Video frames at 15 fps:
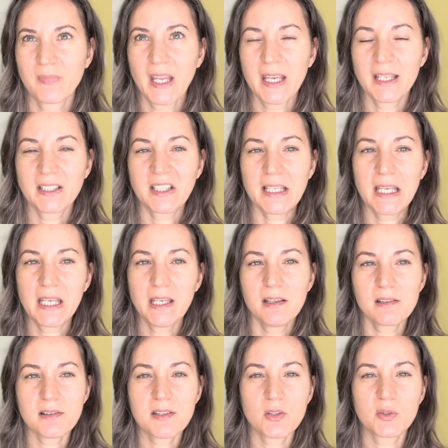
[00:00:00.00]
it
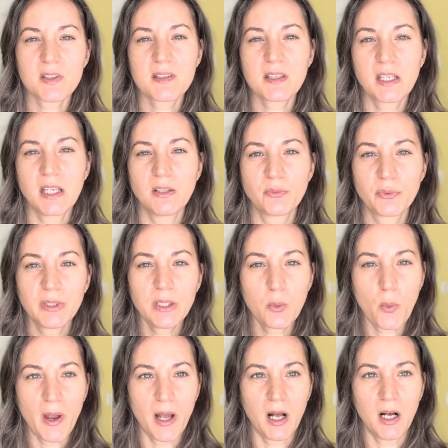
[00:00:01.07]
adheres to the skin really
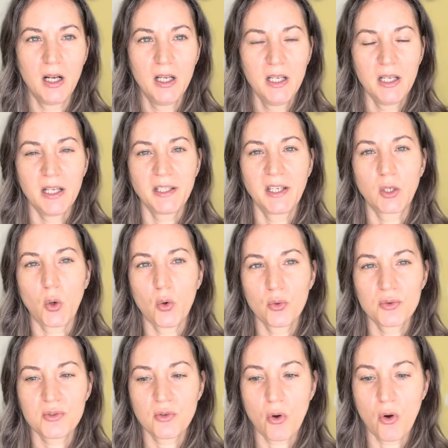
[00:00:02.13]
well, and it
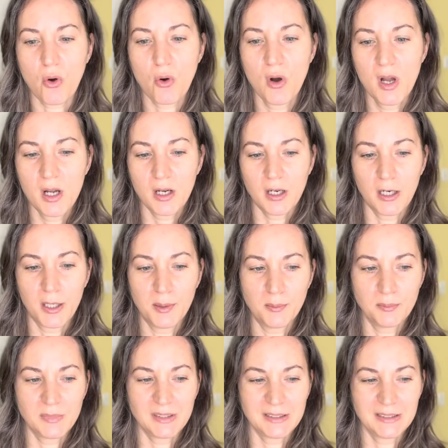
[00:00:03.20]
also
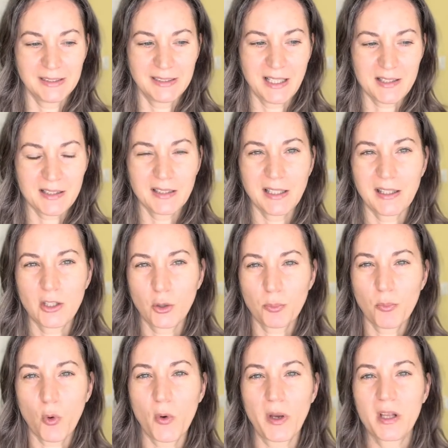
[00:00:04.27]
doesn't let your
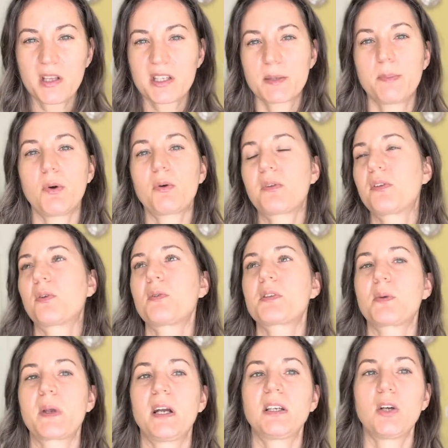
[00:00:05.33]
oil spout through, so
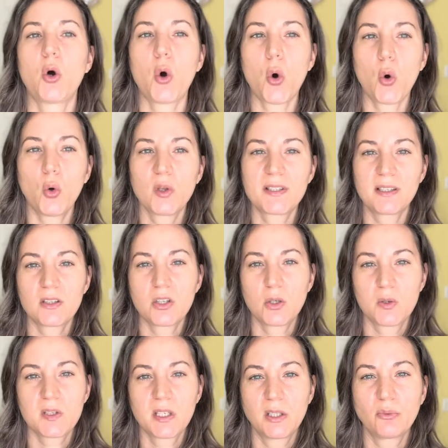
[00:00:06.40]
it kind of holds onto your
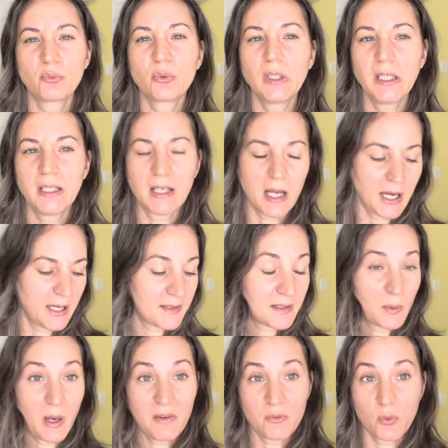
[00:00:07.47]
skin really nice. So
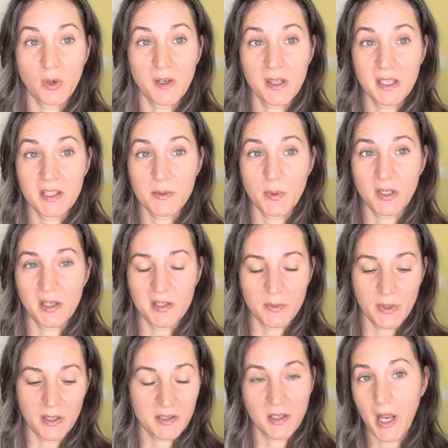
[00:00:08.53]
I've worn this one as
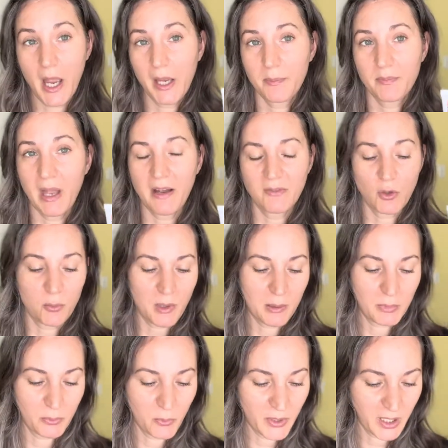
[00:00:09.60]
well, so I have no
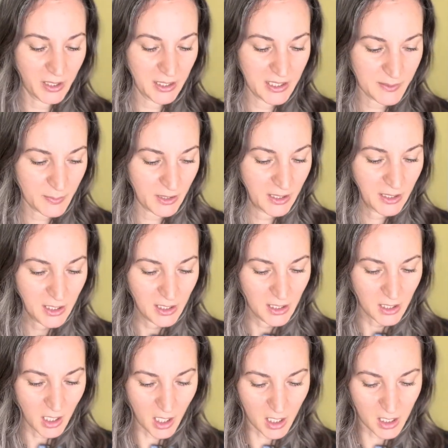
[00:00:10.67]
problem wearing this, but
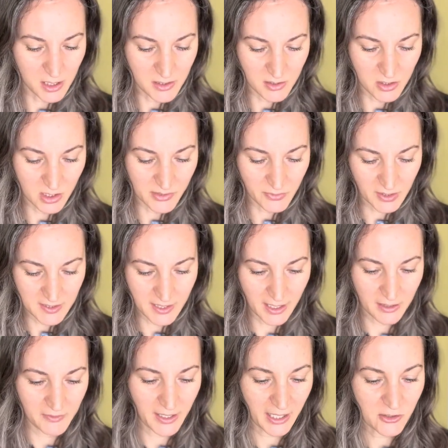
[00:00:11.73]
just for the sake
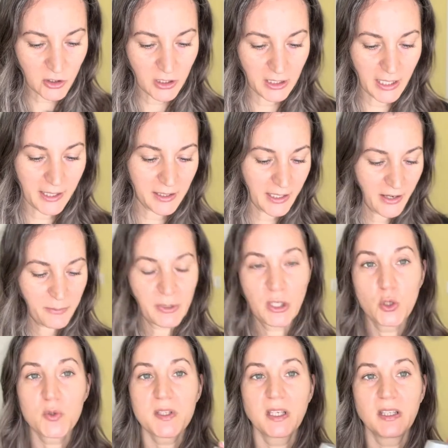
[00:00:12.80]
of it, actually lately I've been
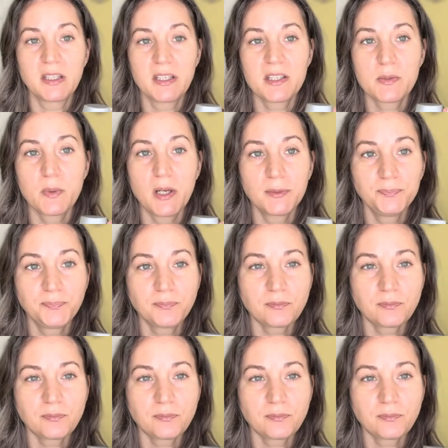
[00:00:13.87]
using this one